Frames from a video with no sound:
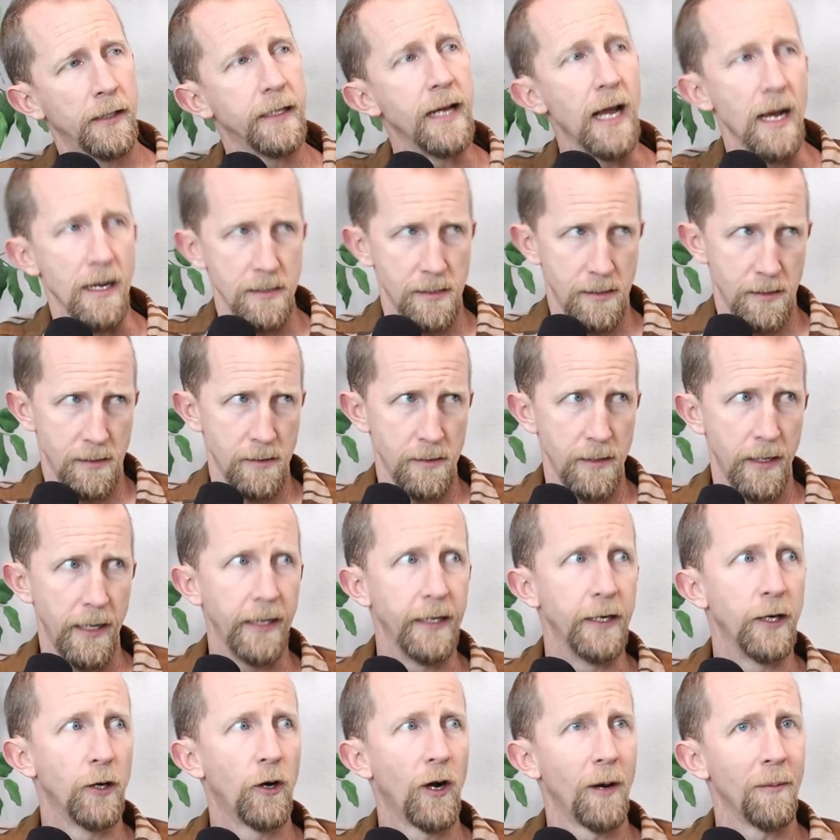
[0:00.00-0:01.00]
Yes.
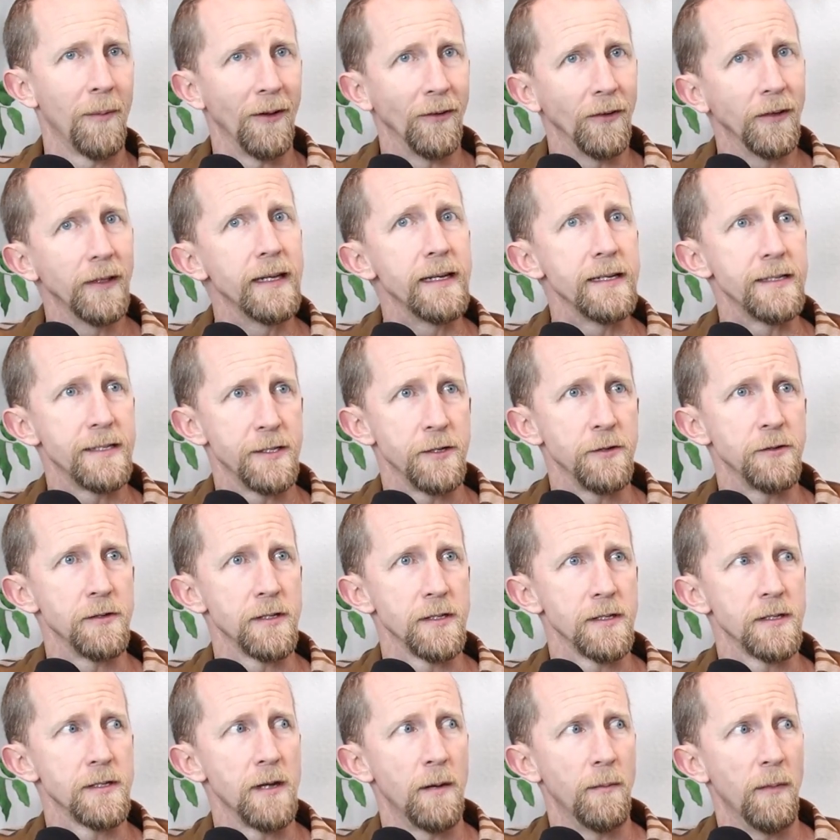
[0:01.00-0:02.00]
Enneagram at least
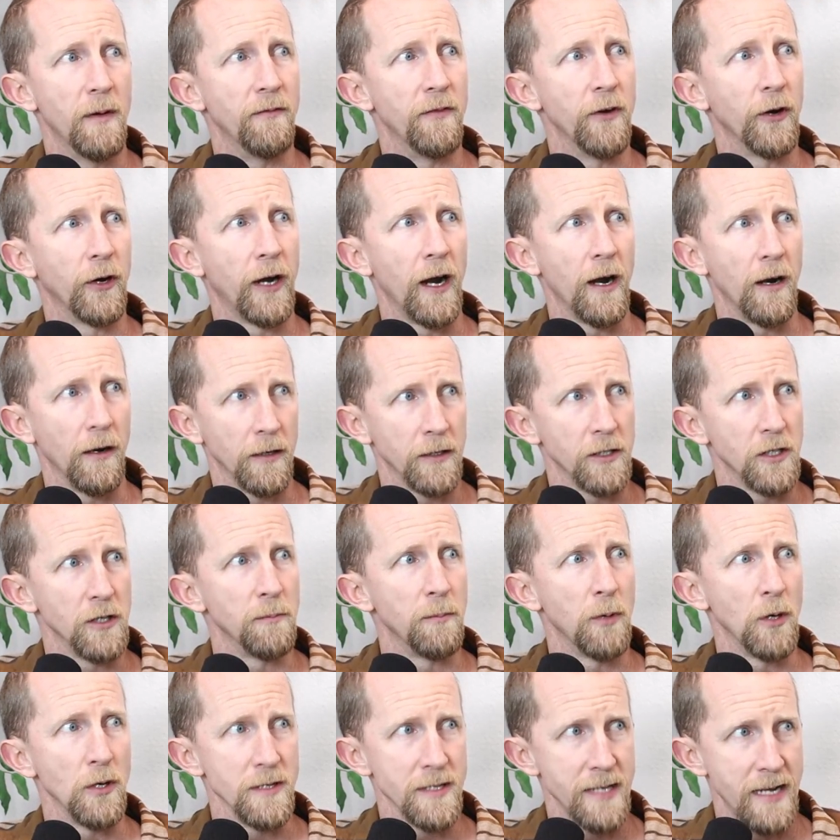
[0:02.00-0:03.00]
uses some of your character and
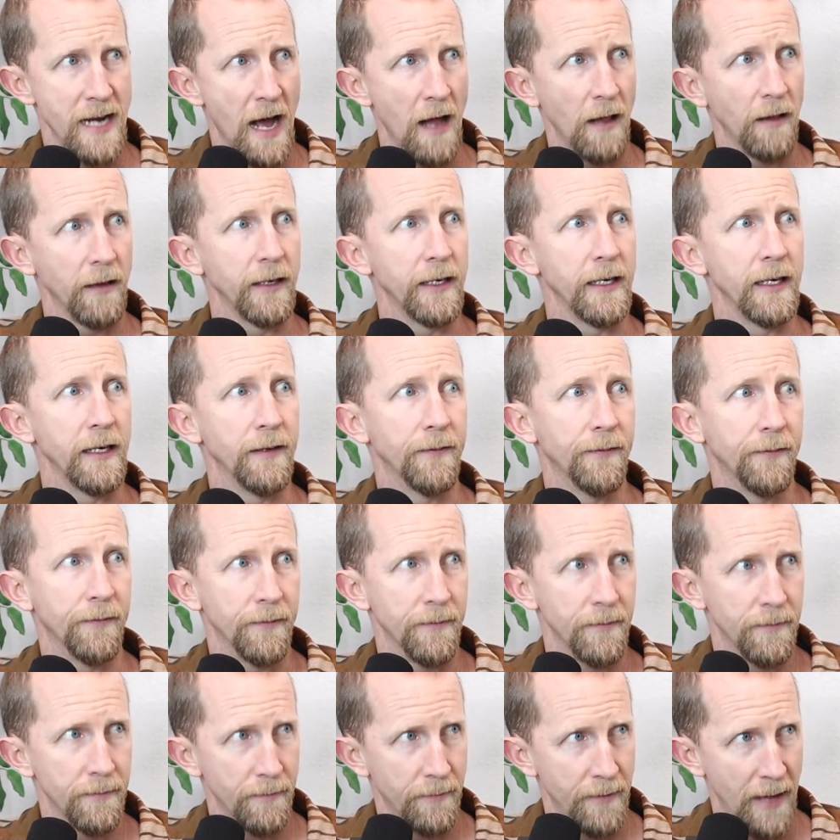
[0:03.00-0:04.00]
personality and
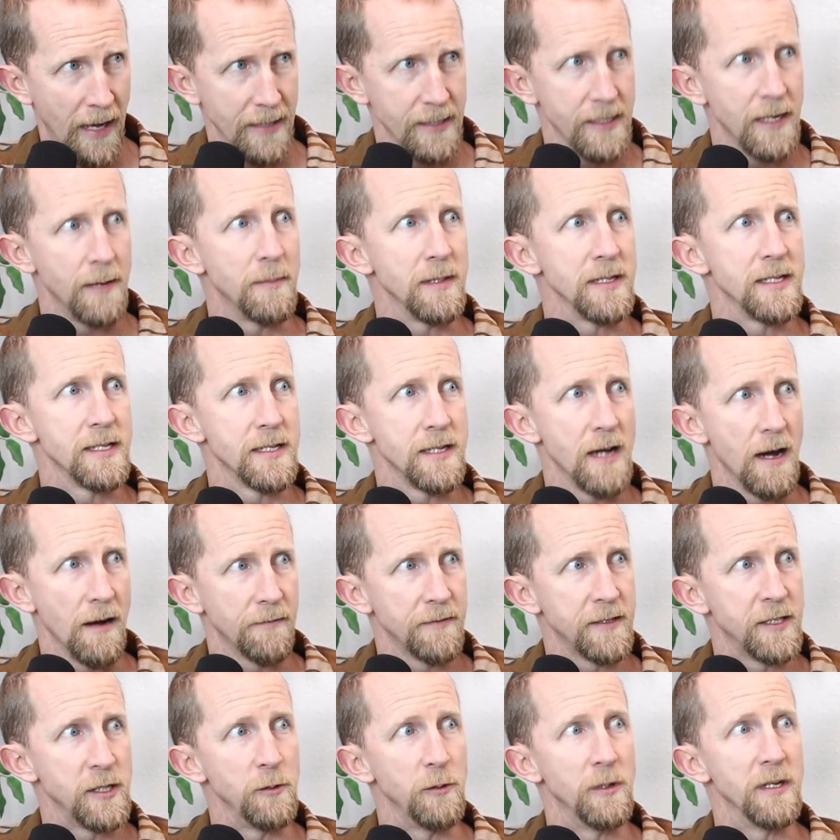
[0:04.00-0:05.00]
that type of
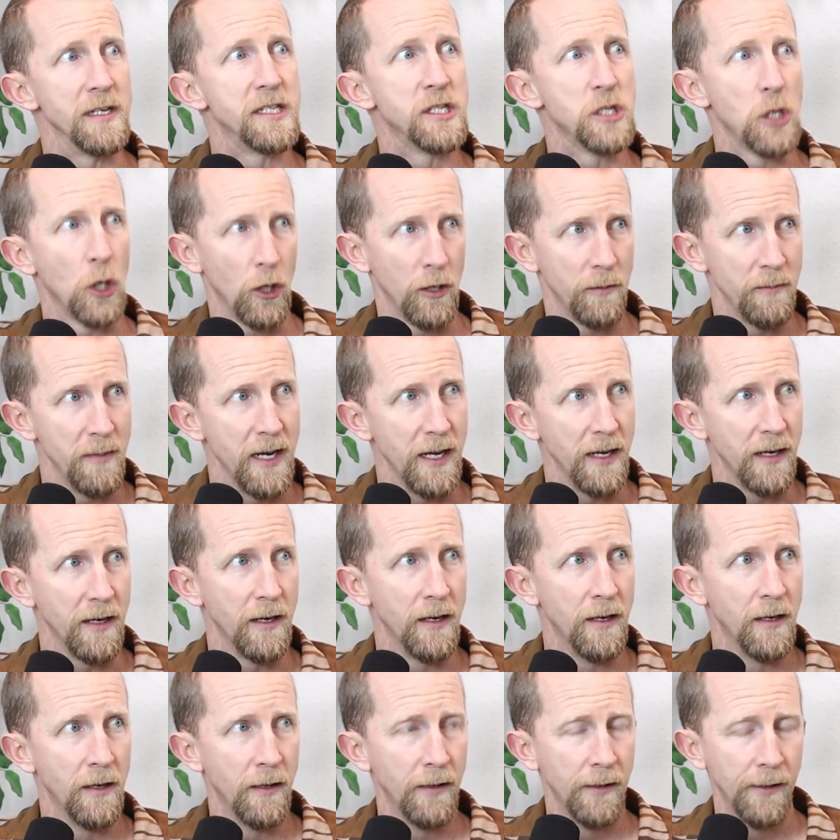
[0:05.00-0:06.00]
stuff to determine.
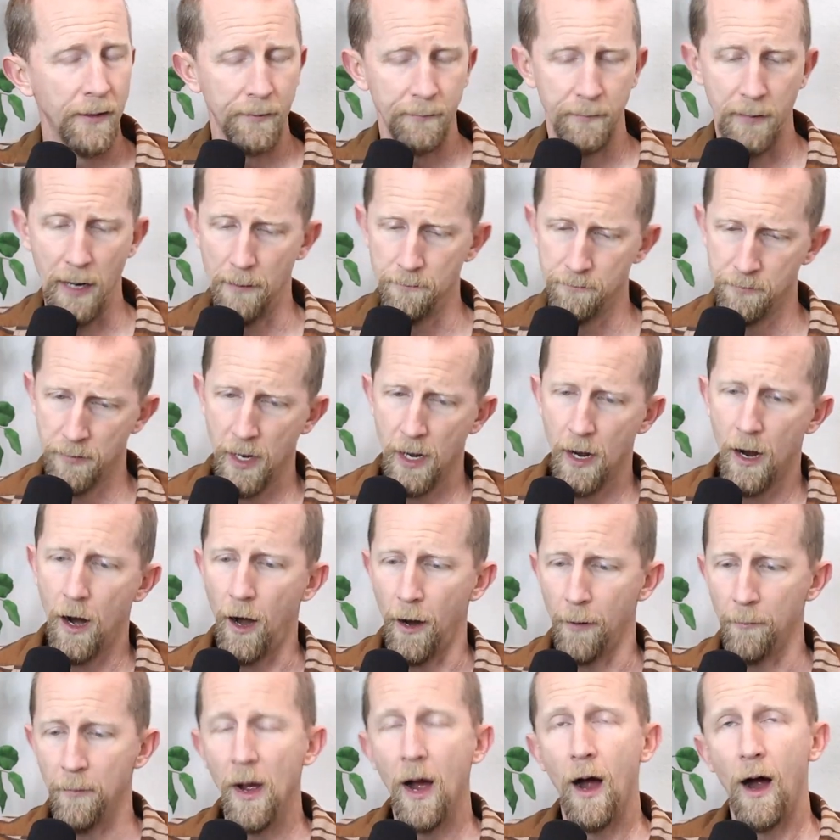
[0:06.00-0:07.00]
Yeah. All
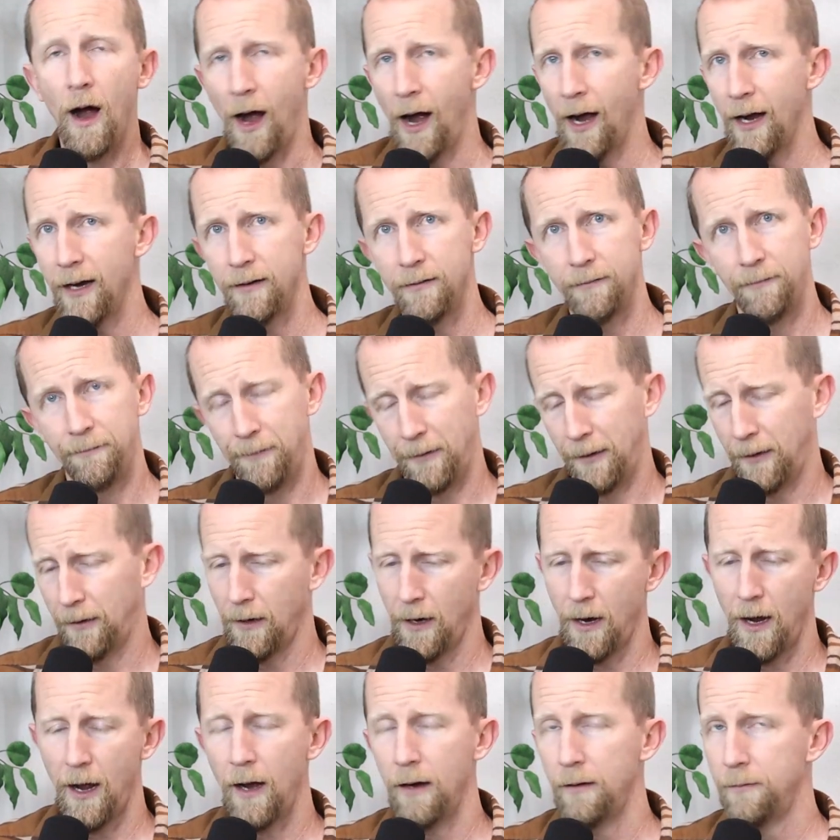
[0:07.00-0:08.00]
right.
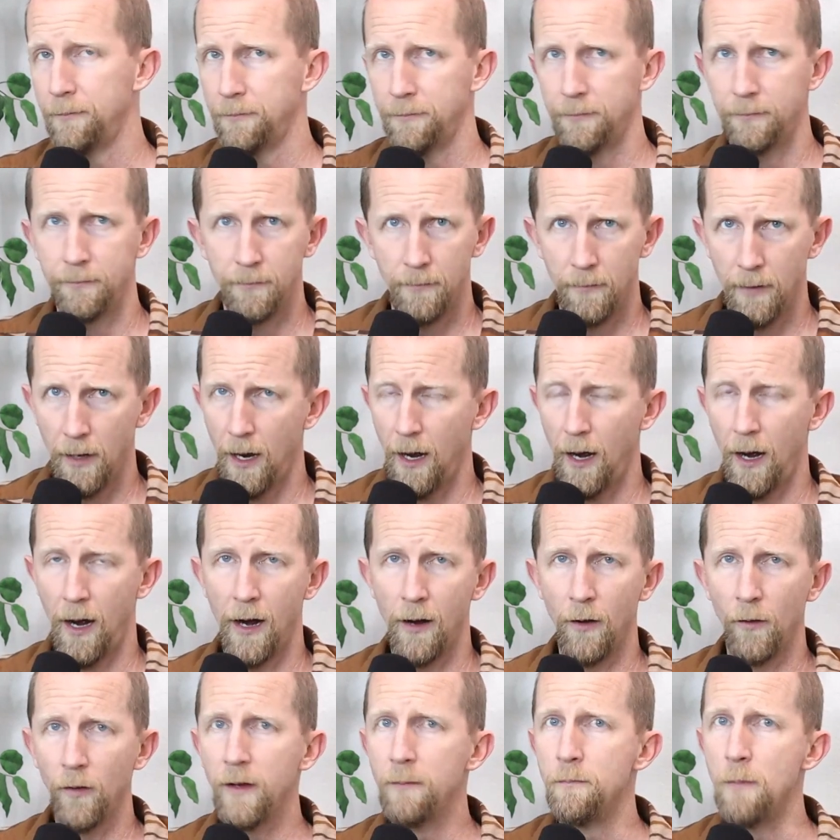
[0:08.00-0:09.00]
I
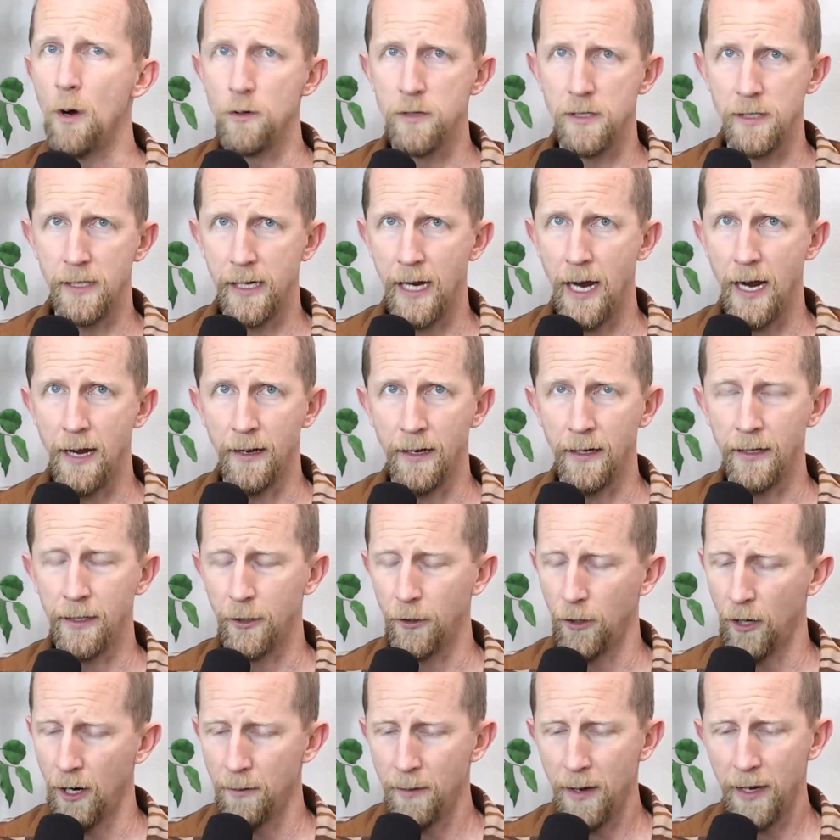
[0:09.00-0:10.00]
only mostly hate
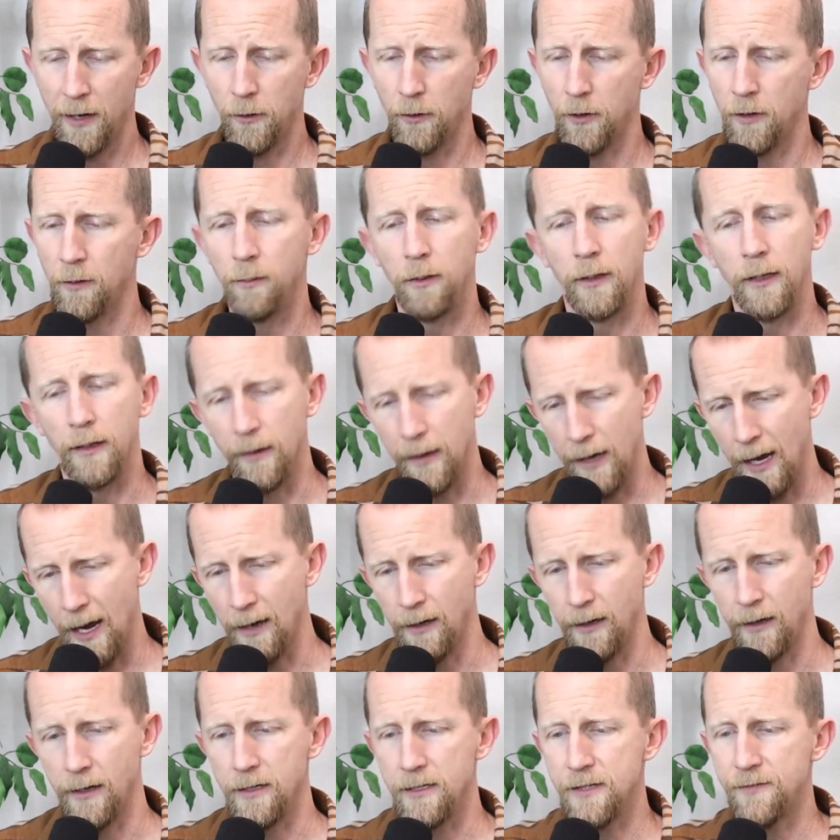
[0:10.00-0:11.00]
Enneagram. I don't completely
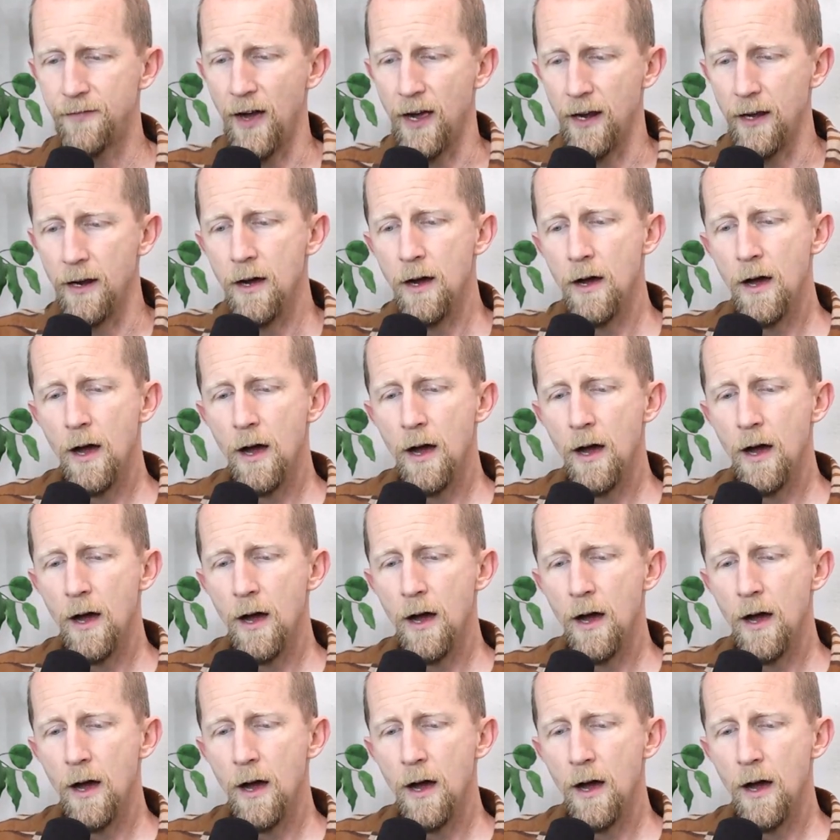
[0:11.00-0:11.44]
hate it. It's fine.